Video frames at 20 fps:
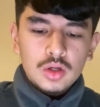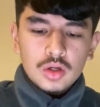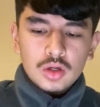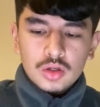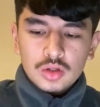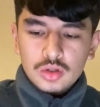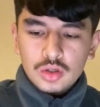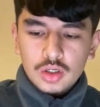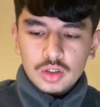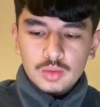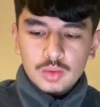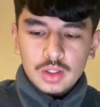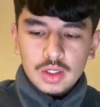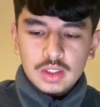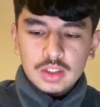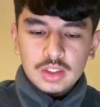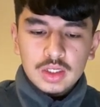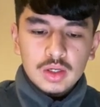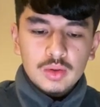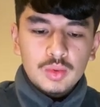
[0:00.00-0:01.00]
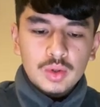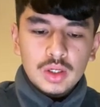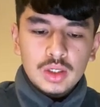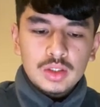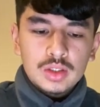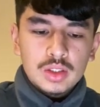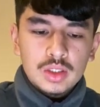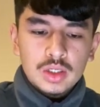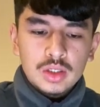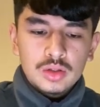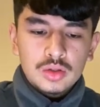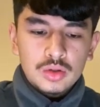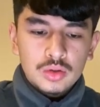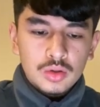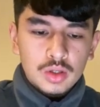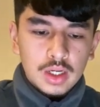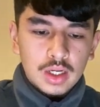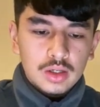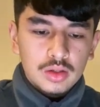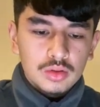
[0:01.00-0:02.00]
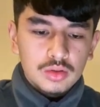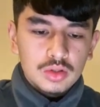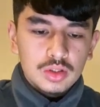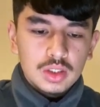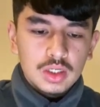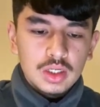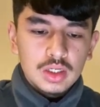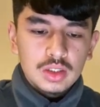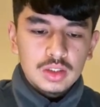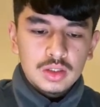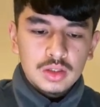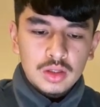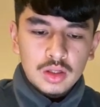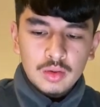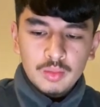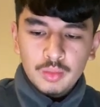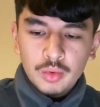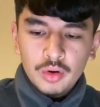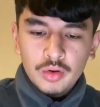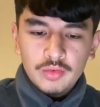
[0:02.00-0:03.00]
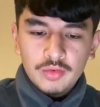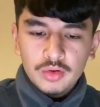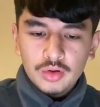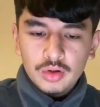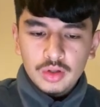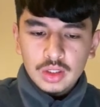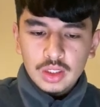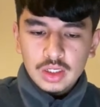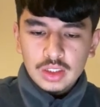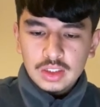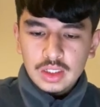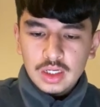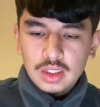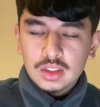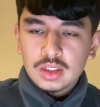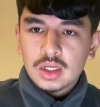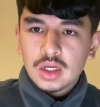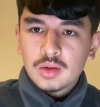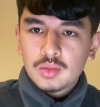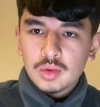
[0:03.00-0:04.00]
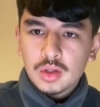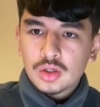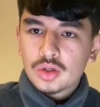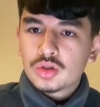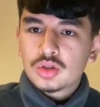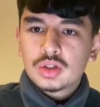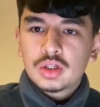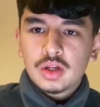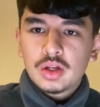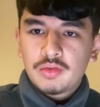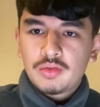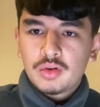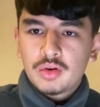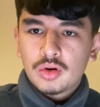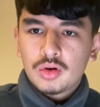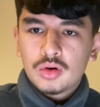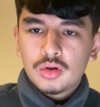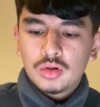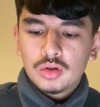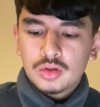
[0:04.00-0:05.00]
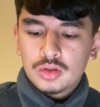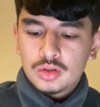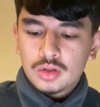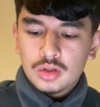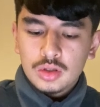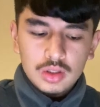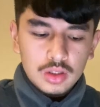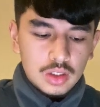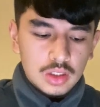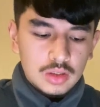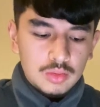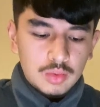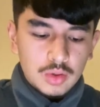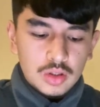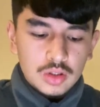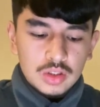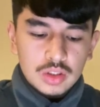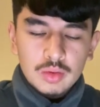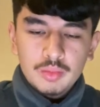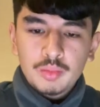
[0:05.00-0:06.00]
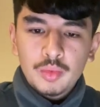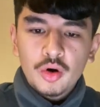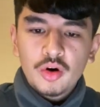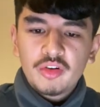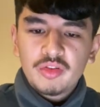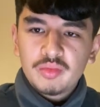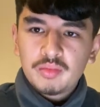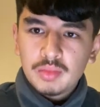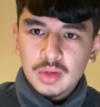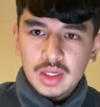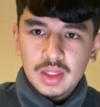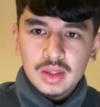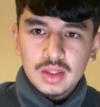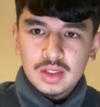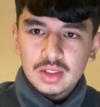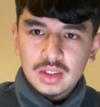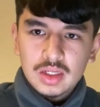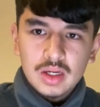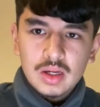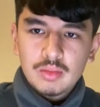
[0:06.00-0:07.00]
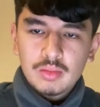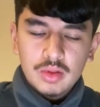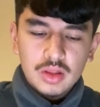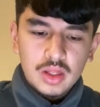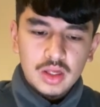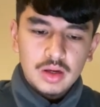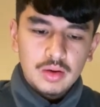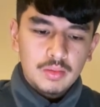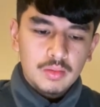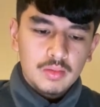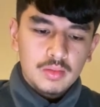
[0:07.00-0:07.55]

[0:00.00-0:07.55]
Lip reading: So as we can see two candlesticks. They both look the exact same, they're just different colours. It's because they both mean the same thing.